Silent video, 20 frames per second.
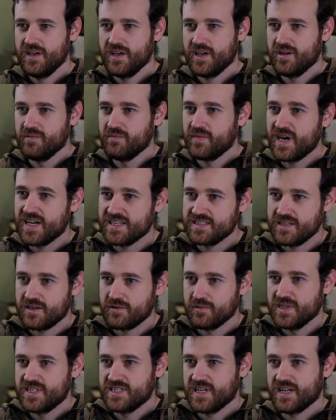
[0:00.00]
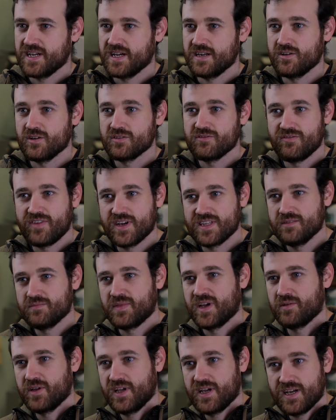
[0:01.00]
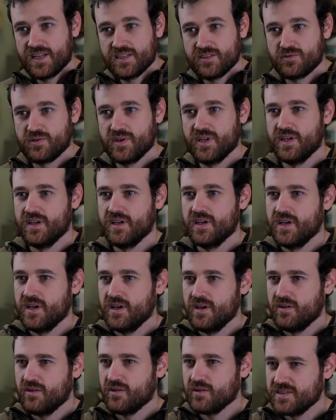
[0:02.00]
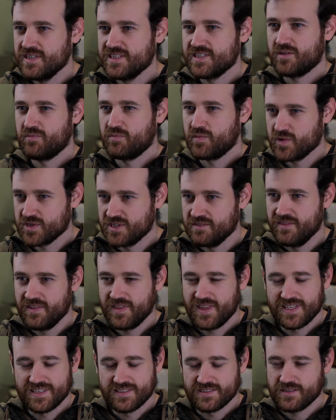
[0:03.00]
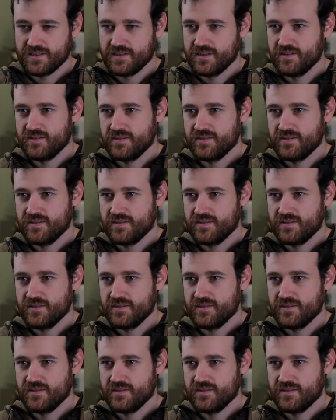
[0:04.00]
a master which I cannot find in my country. All these are positive things.